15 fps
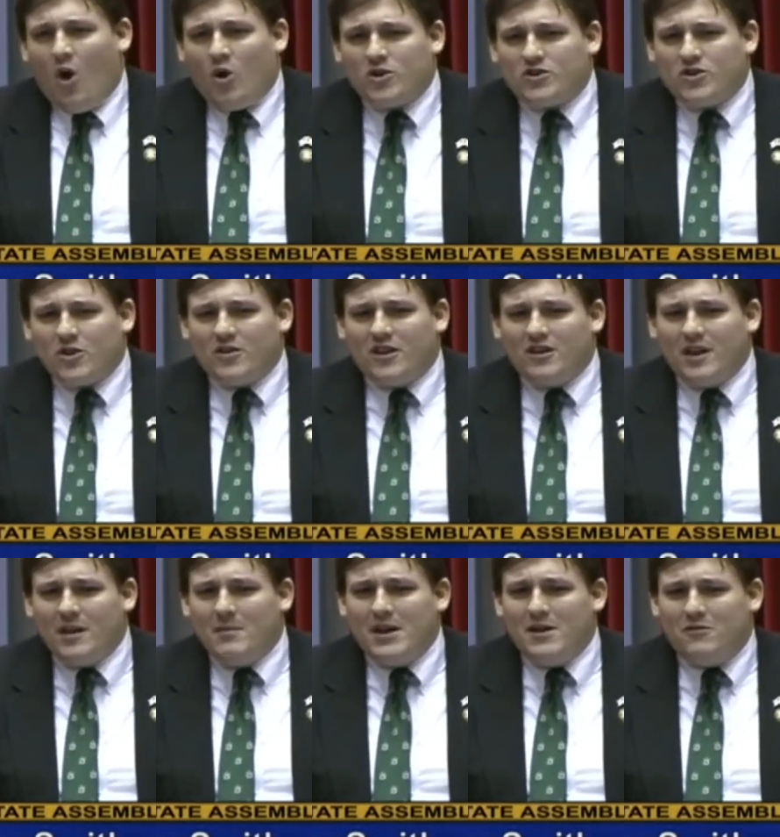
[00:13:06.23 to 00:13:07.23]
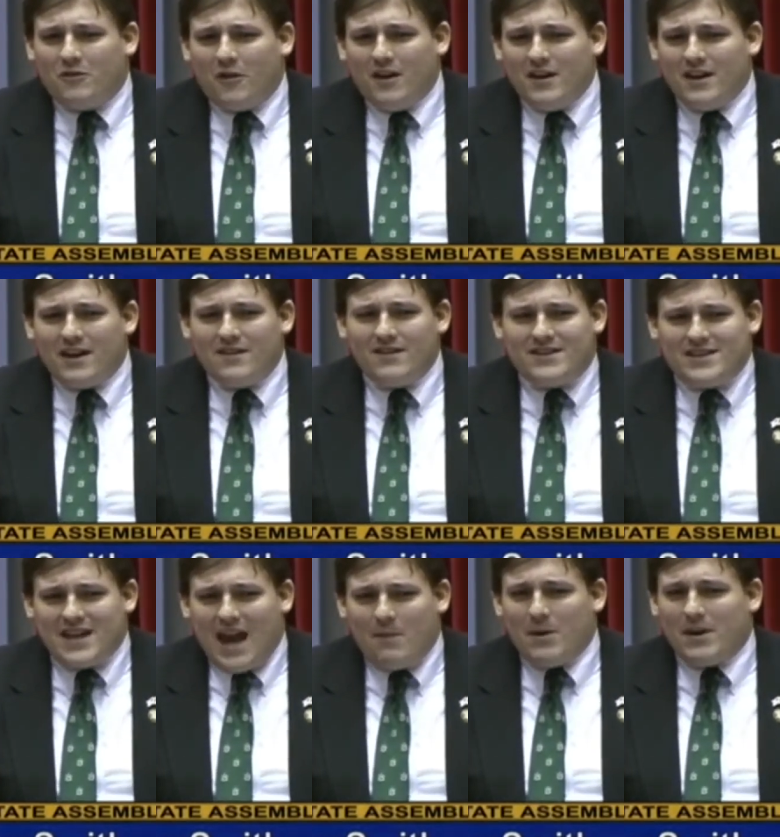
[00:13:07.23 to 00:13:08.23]
Also, the limited funding in the
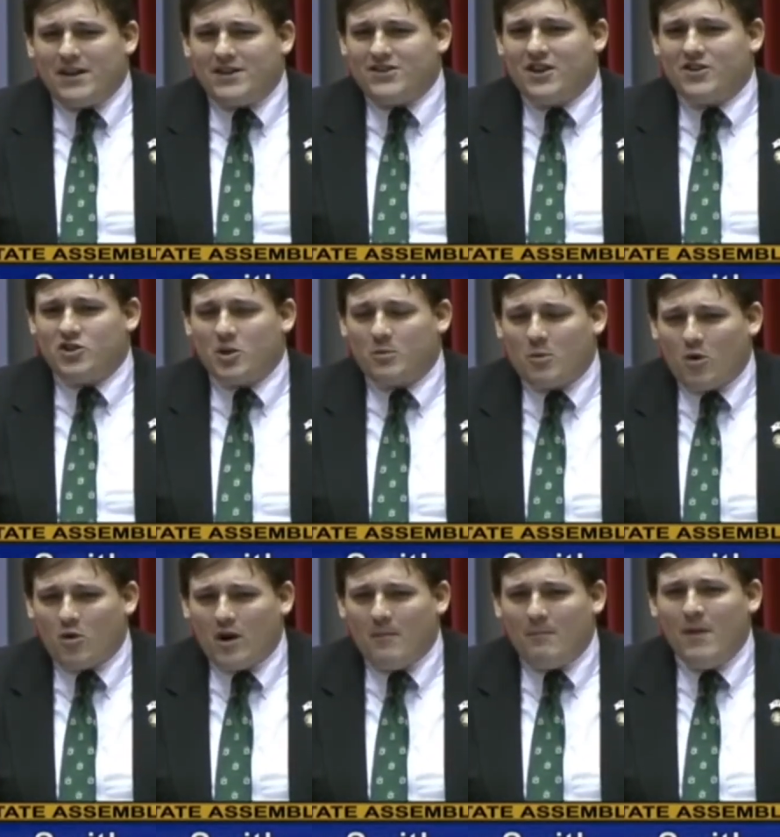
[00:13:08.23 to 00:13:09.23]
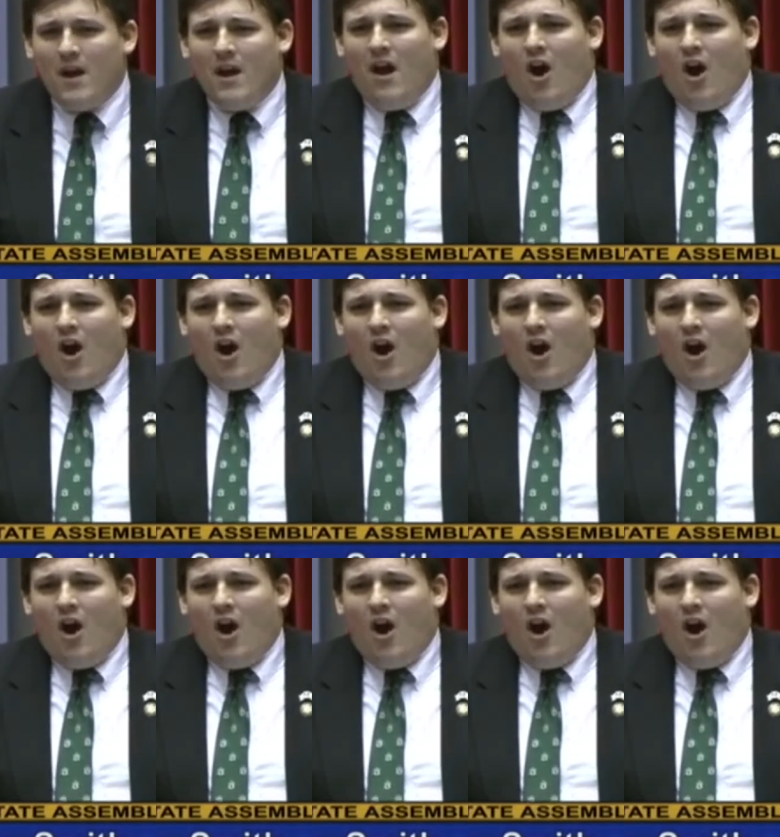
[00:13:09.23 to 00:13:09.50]
TAP and Excelsior program,